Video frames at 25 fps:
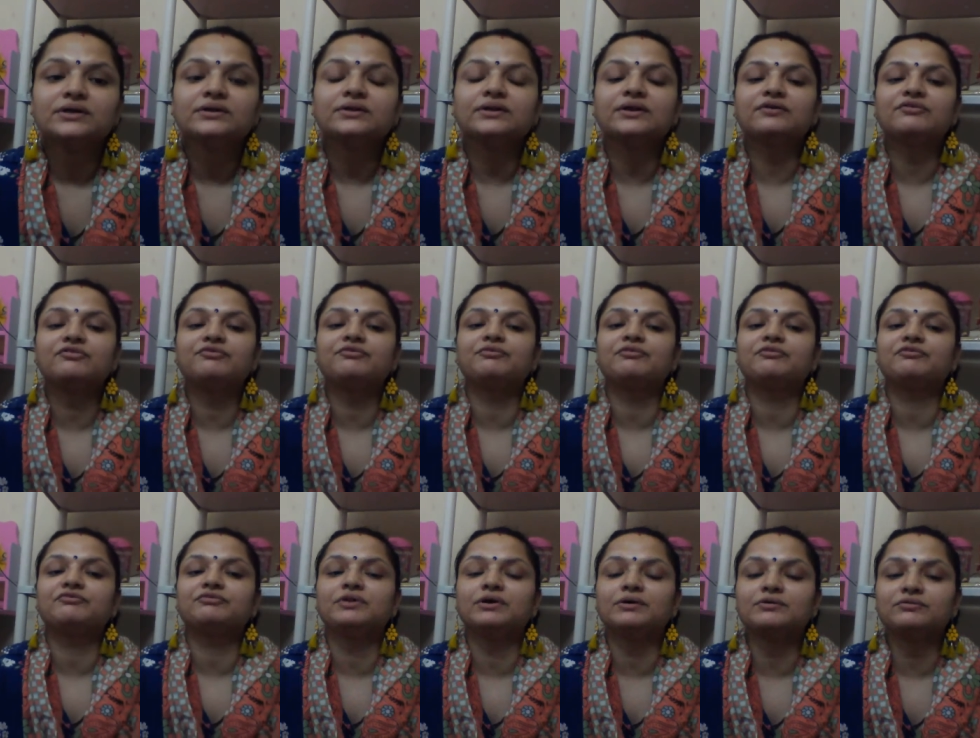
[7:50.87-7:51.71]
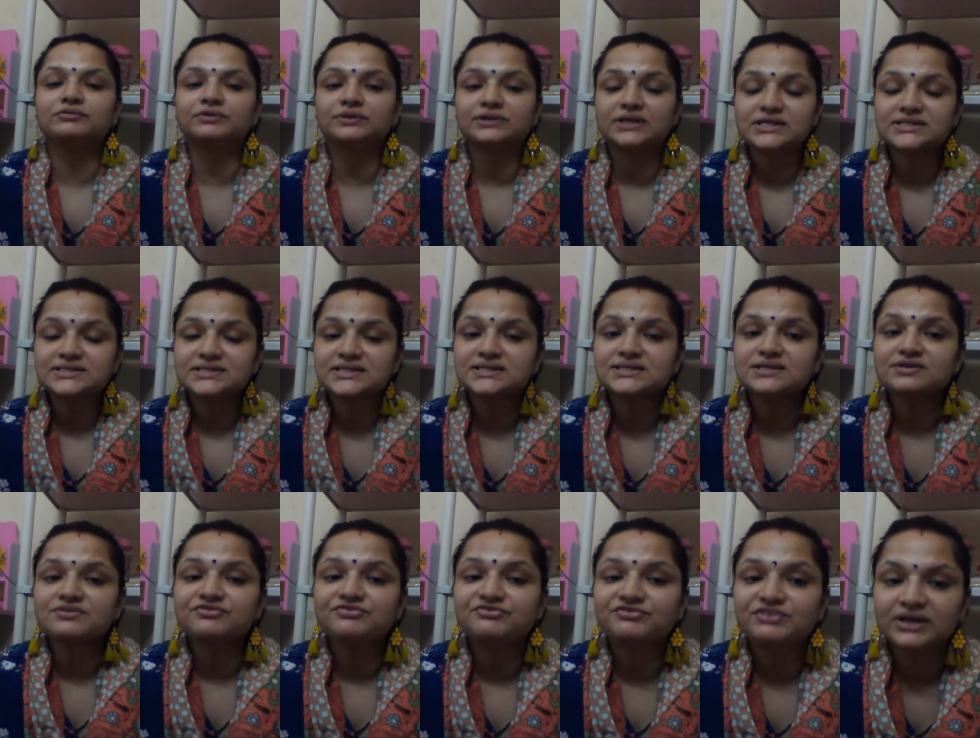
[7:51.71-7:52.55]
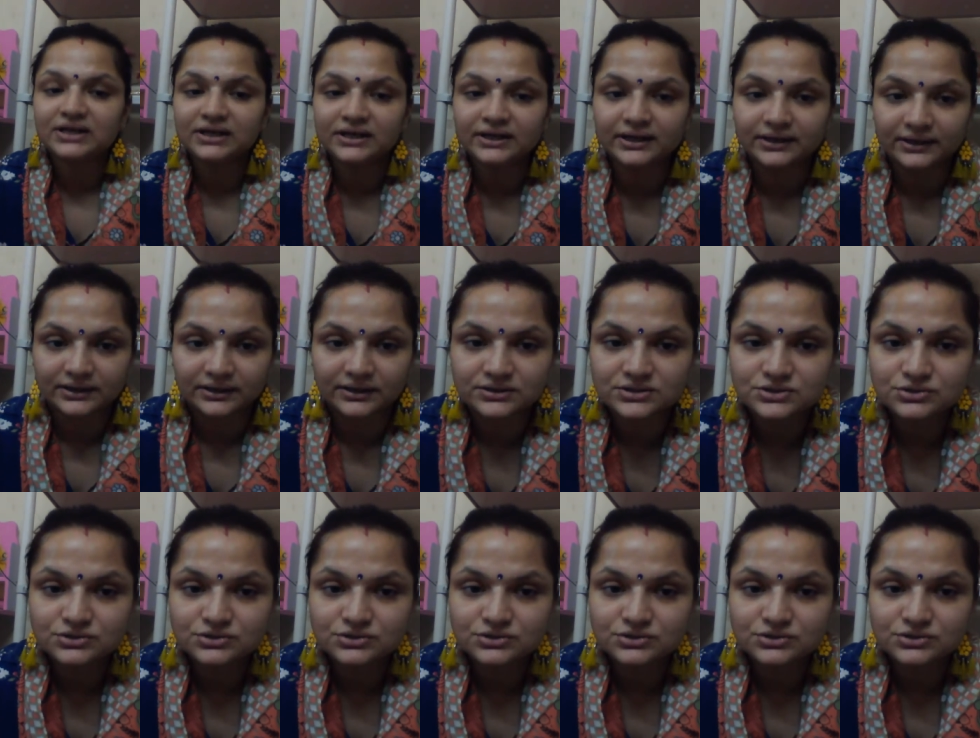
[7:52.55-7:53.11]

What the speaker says: this is a feeling.